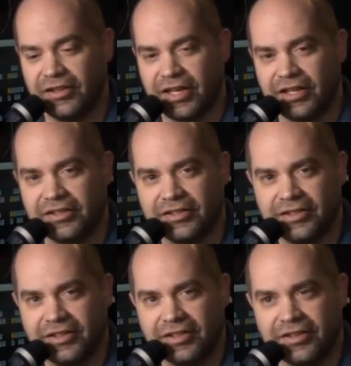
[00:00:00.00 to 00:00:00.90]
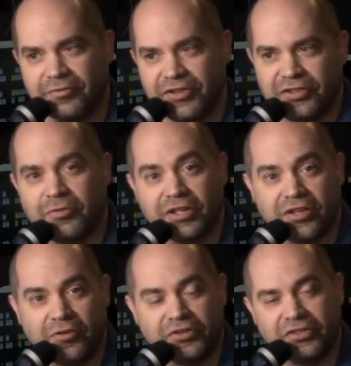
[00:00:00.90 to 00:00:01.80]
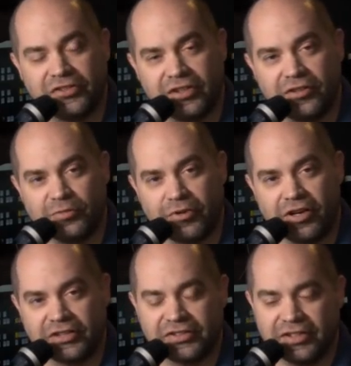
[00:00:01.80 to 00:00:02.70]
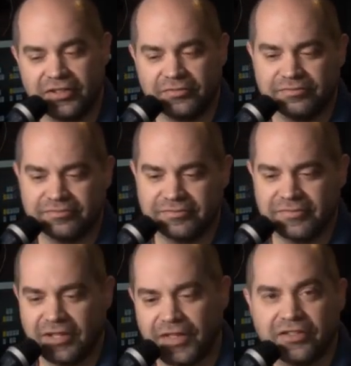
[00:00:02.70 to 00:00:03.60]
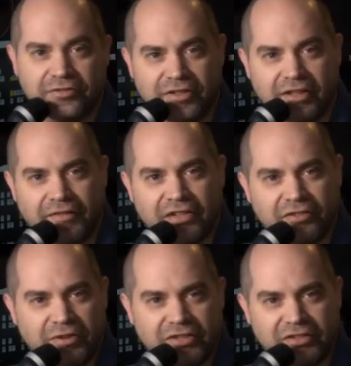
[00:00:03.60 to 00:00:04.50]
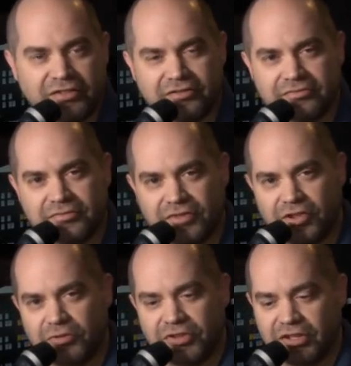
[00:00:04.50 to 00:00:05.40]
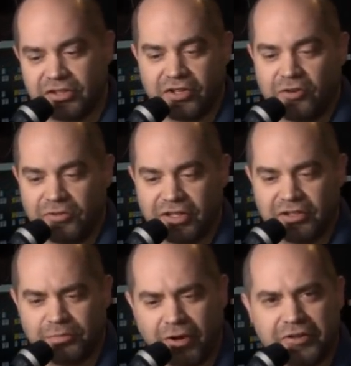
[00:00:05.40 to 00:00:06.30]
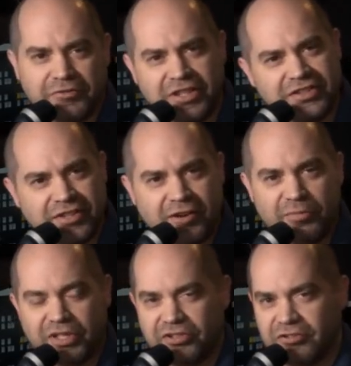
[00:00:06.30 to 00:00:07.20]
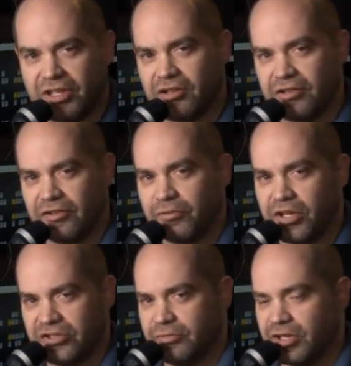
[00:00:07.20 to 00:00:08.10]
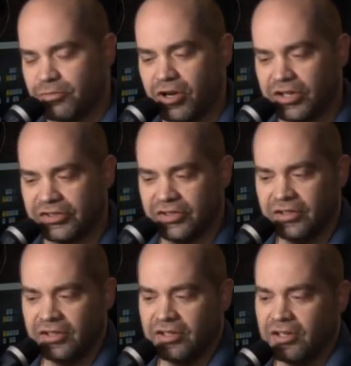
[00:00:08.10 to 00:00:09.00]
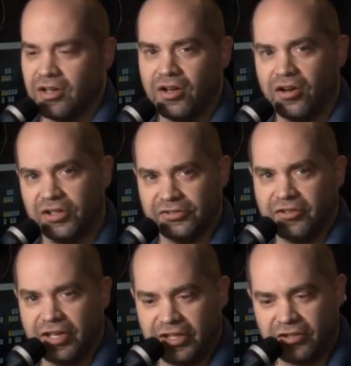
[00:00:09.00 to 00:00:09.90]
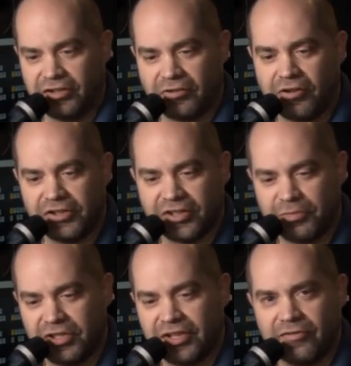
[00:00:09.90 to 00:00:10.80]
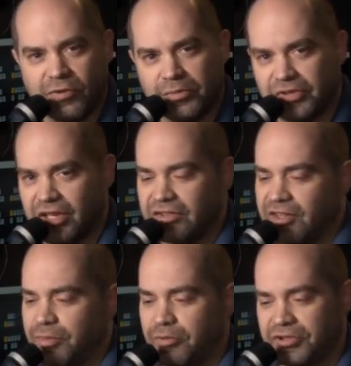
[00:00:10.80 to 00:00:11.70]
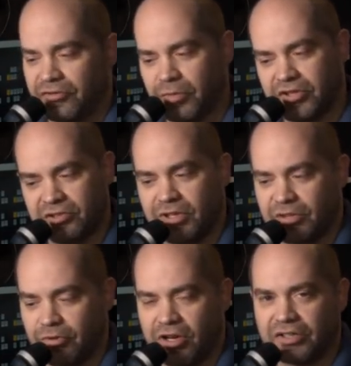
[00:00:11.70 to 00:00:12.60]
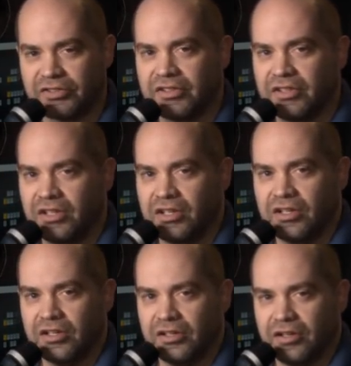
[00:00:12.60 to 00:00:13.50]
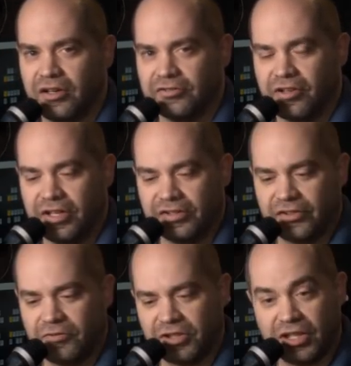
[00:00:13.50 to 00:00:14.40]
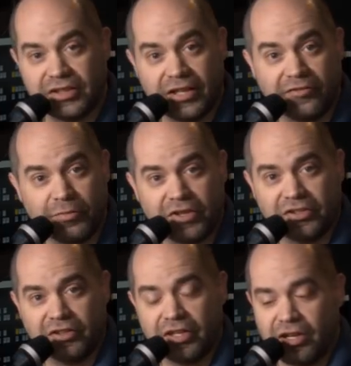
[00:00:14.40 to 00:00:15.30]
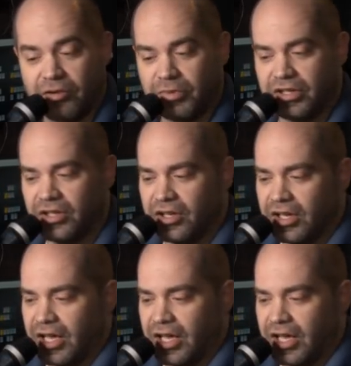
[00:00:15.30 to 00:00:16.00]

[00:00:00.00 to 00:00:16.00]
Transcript: that the reason you want to go is to see the new products, and if that's if that's the reason you intend to go, then you probably don't need to go because you can get all the information about the products online. All, you know, all these companies have websites; they publish information about the products uh, online, so you can get that information there. But